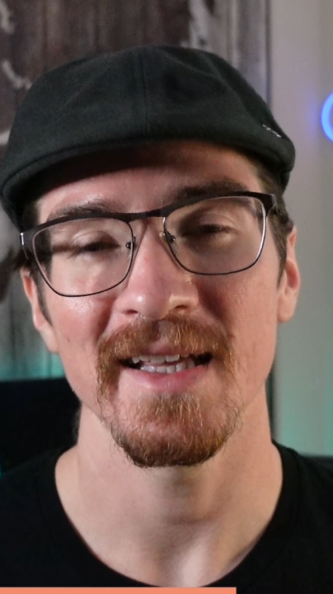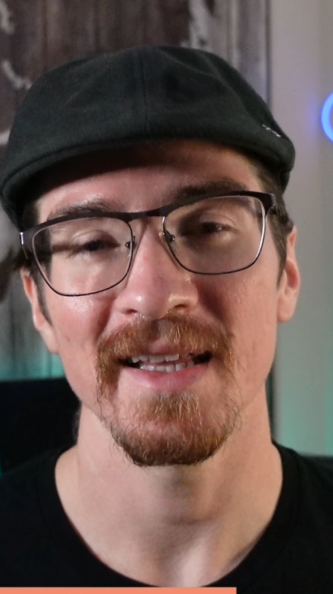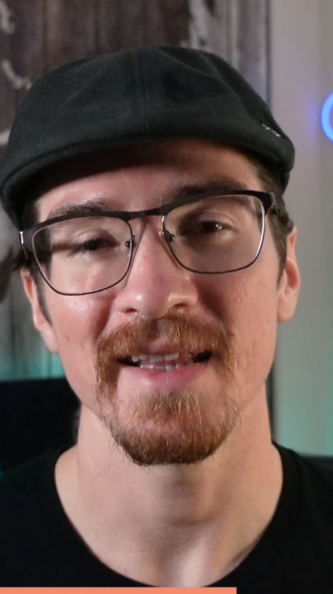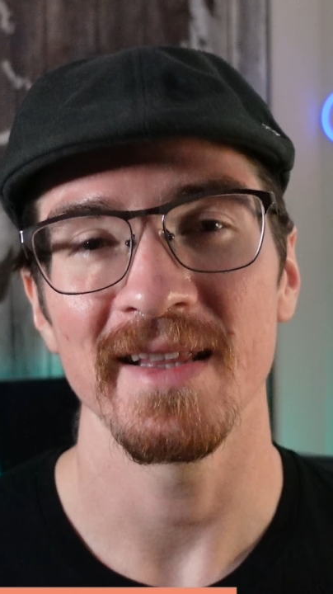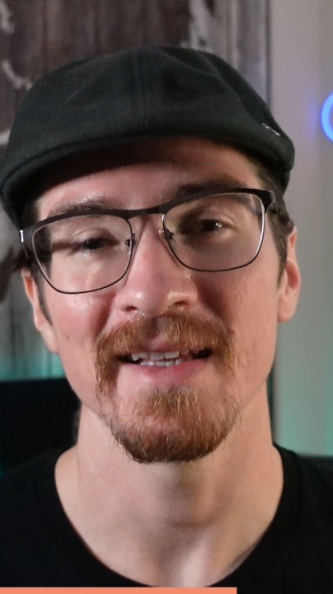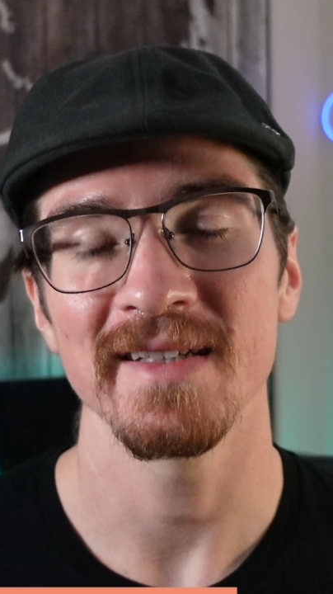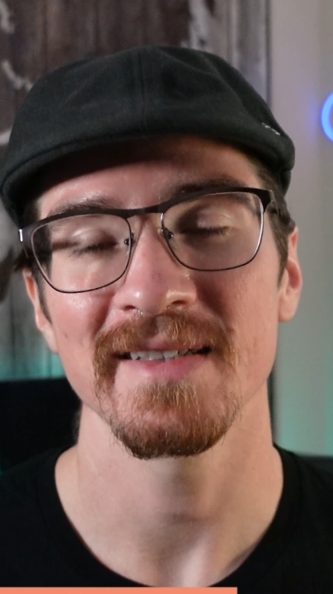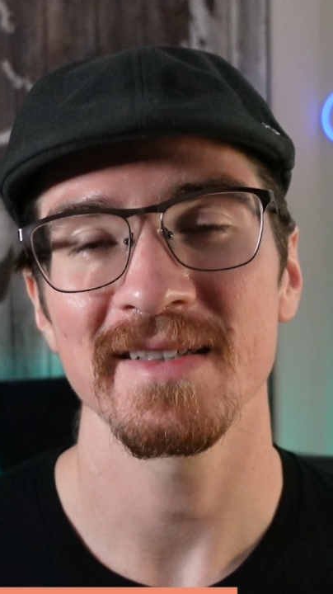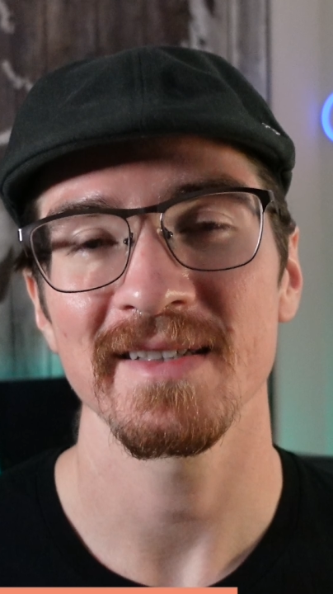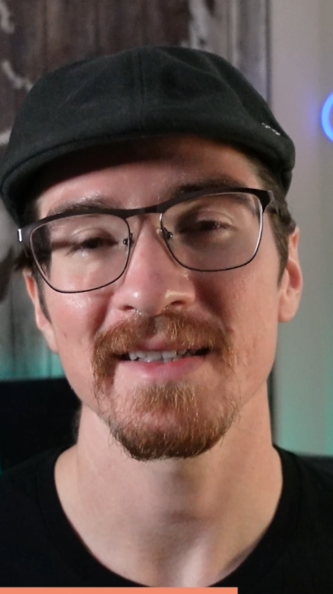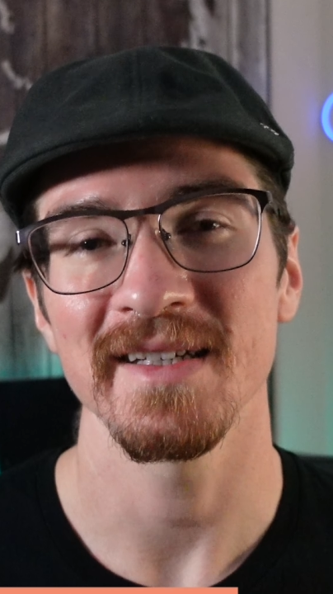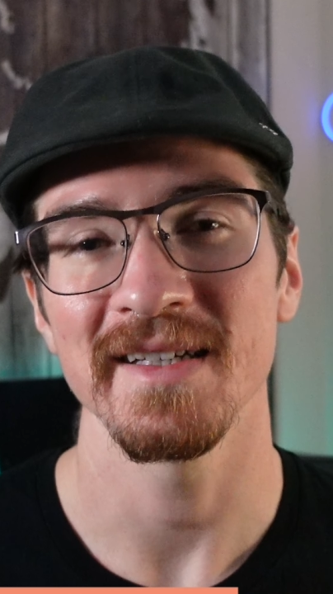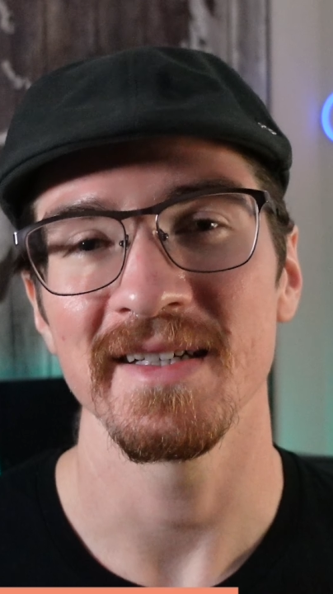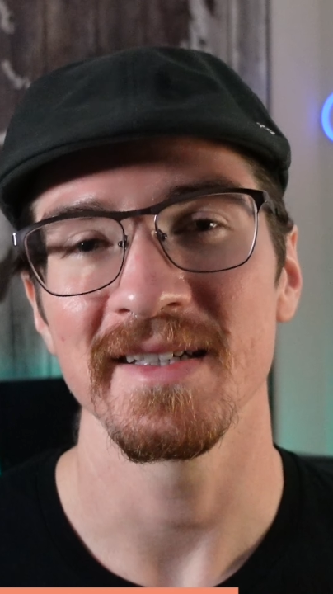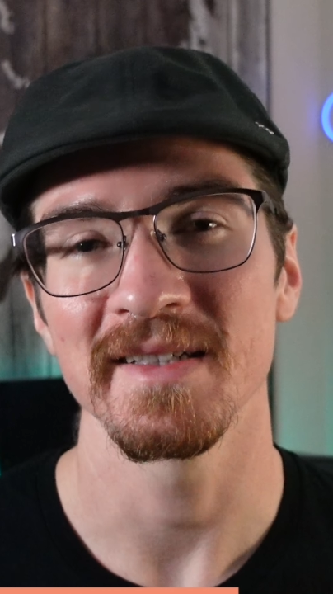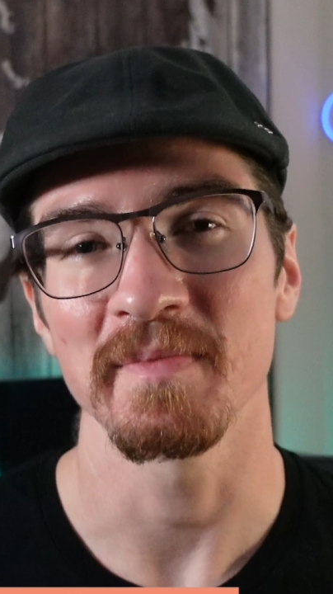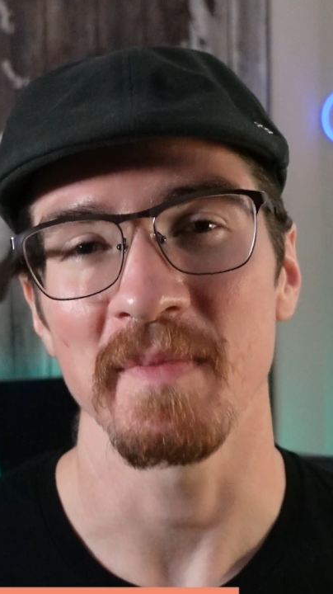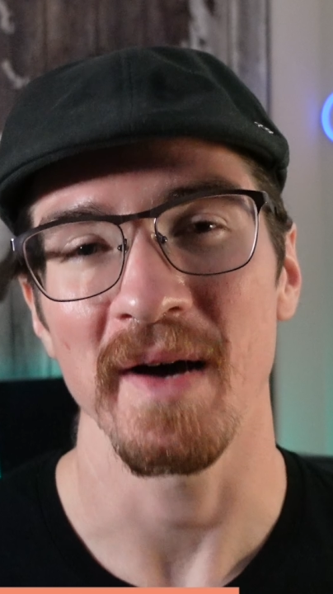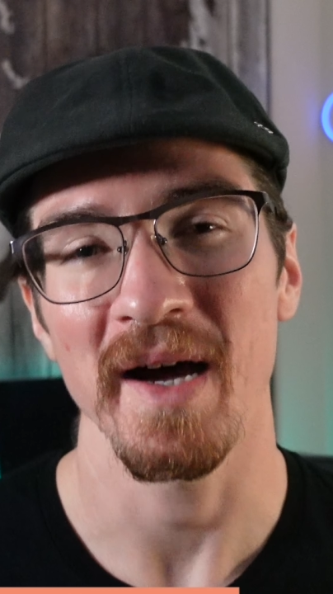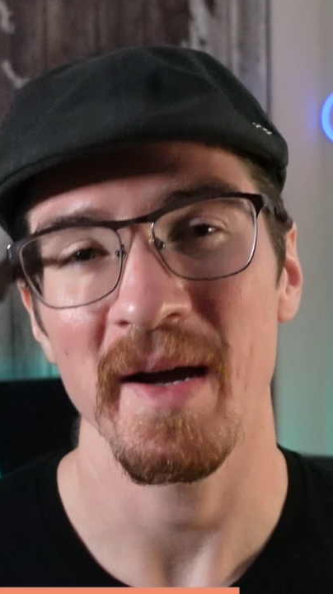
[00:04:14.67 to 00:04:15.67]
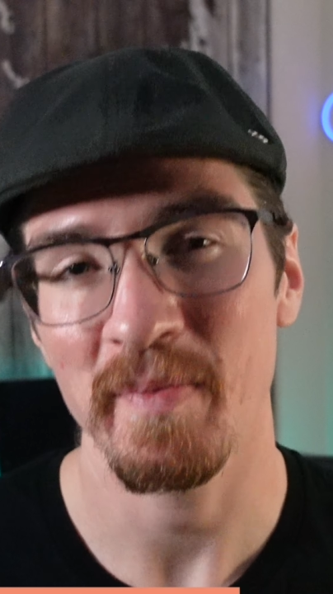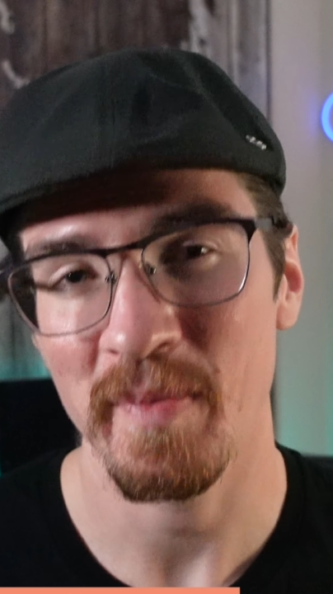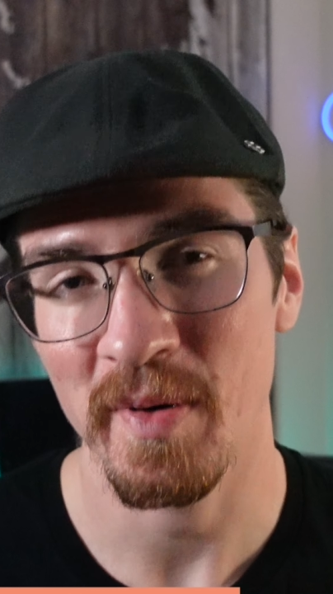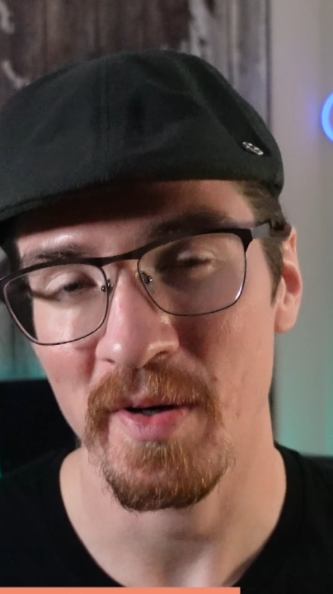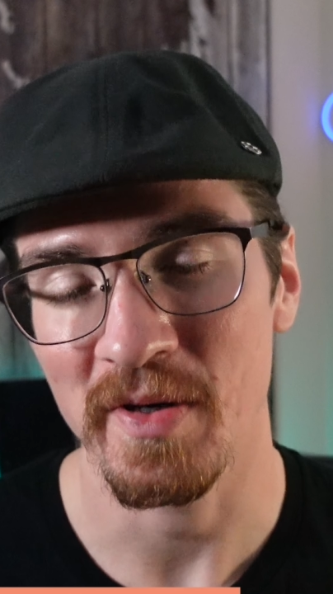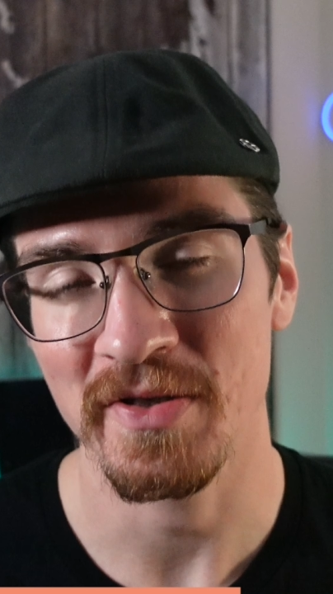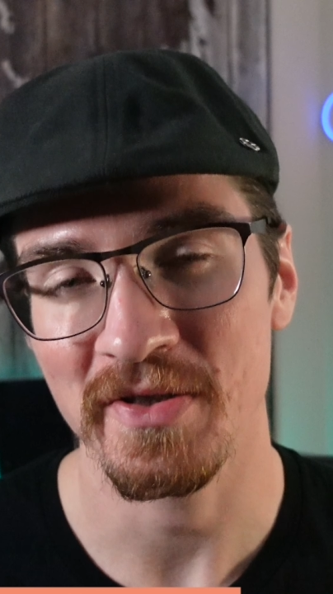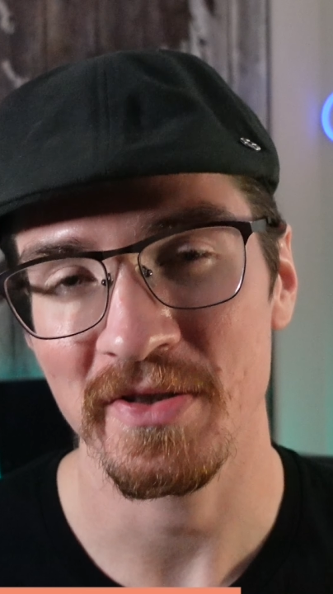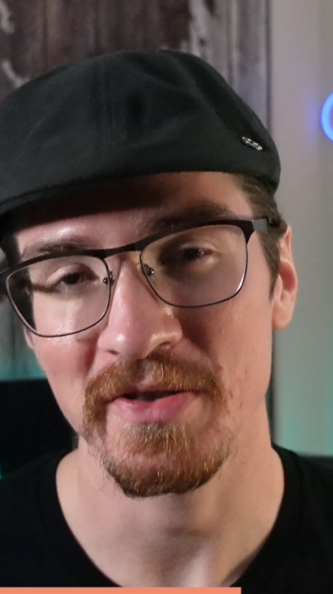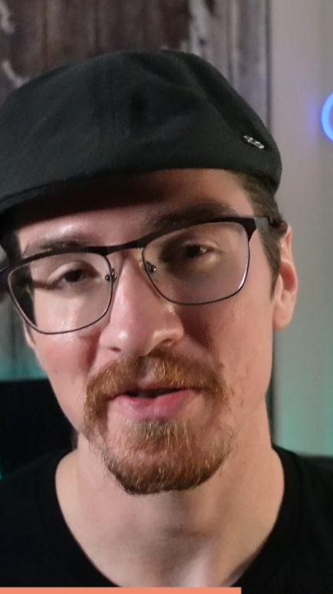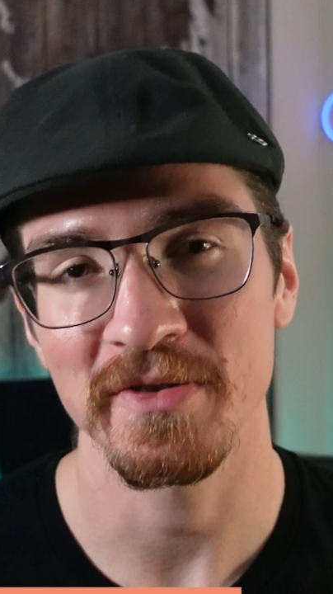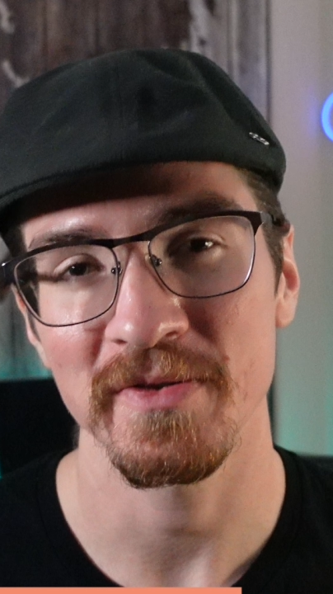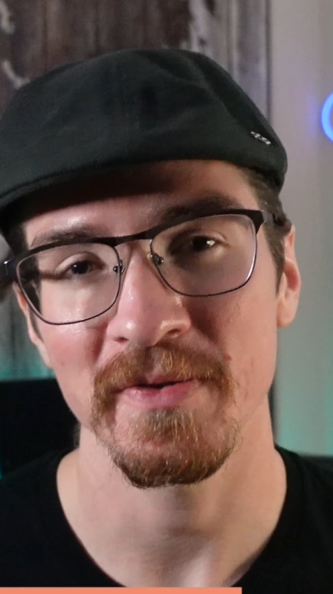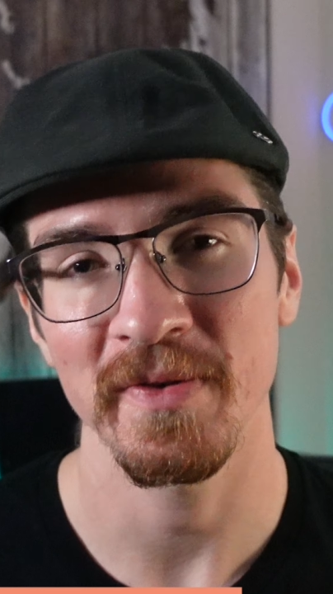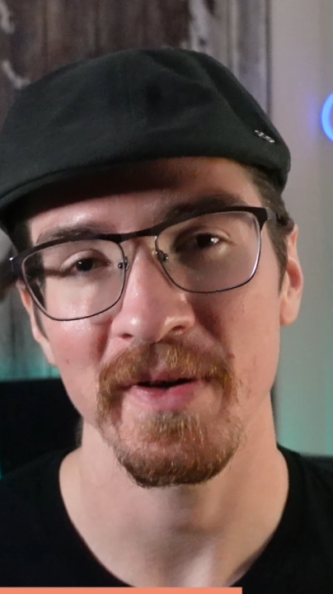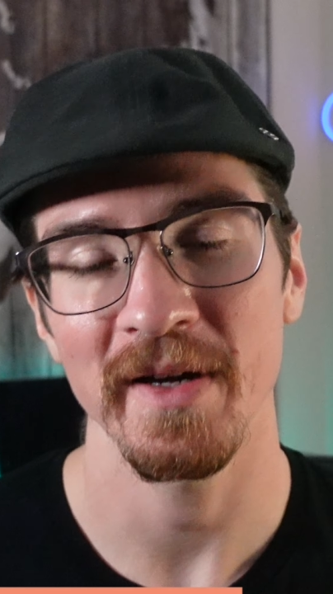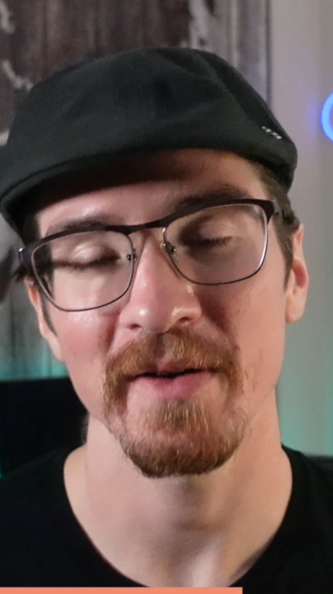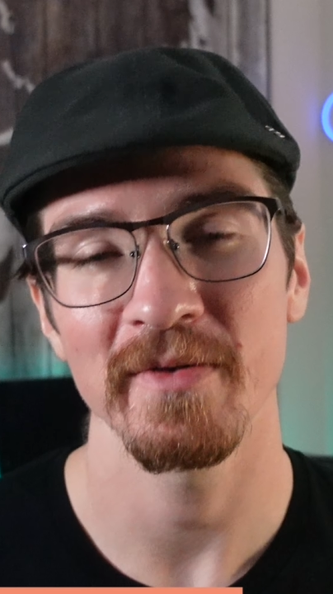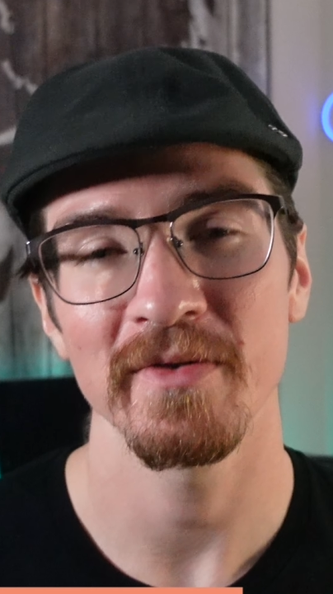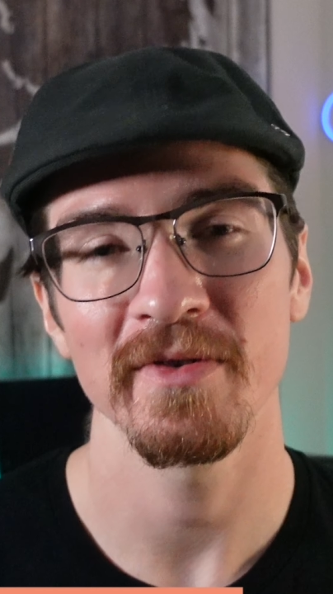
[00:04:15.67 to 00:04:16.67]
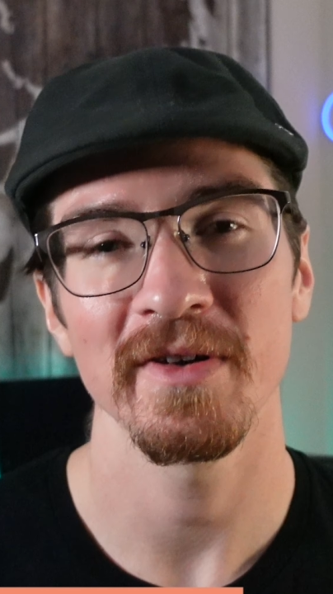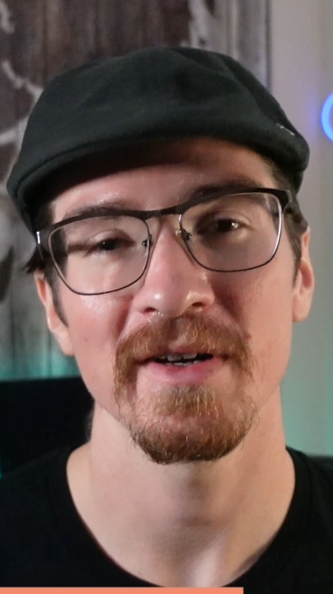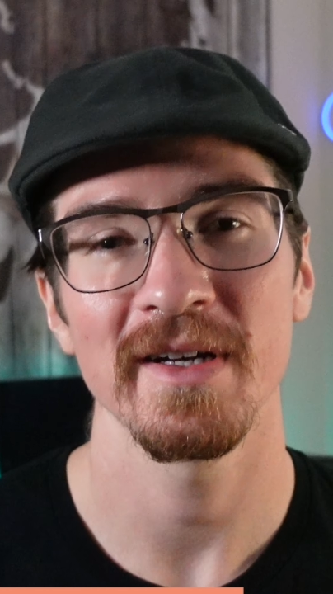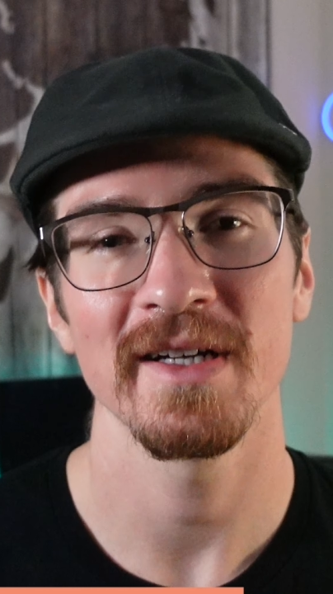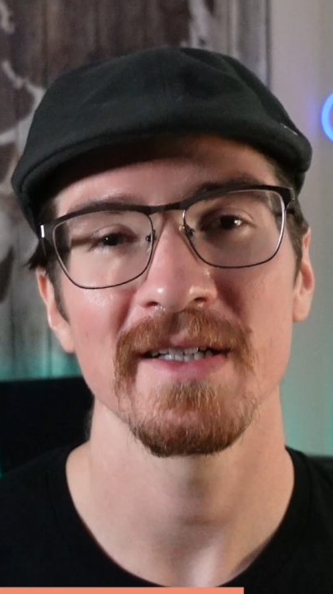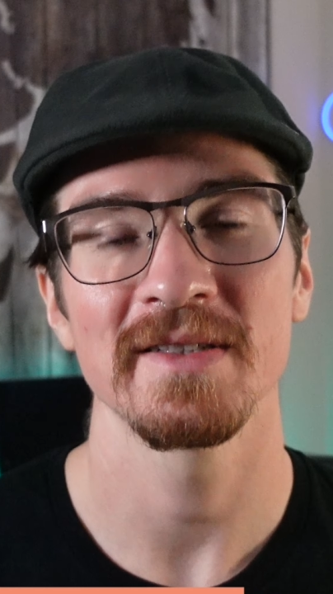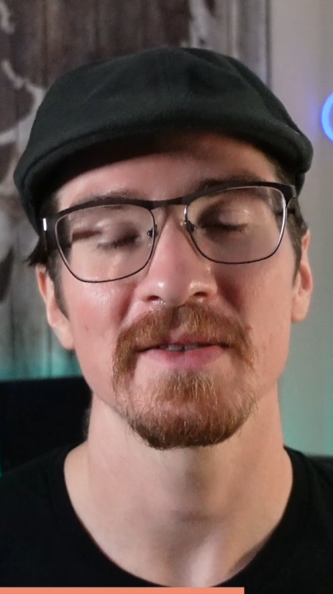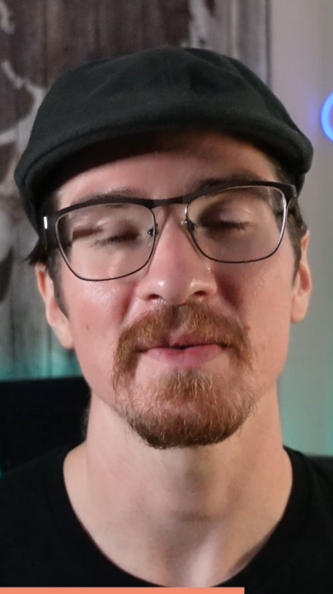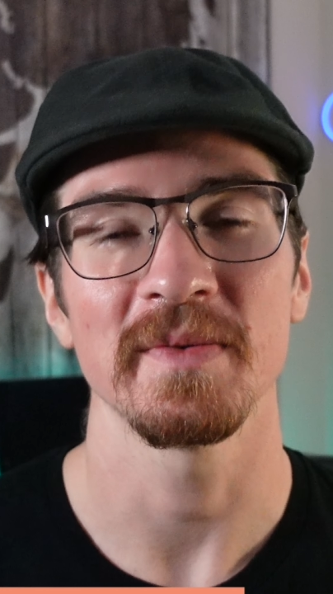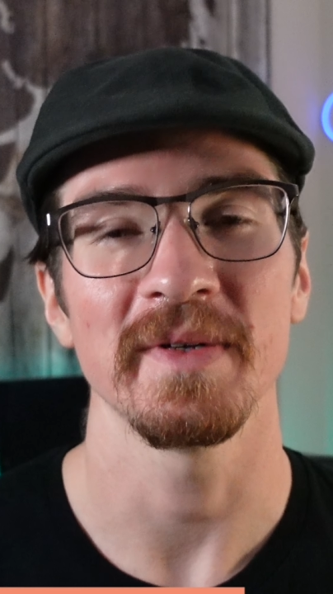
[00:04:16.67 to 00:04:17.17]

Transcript: this is my personal favorite,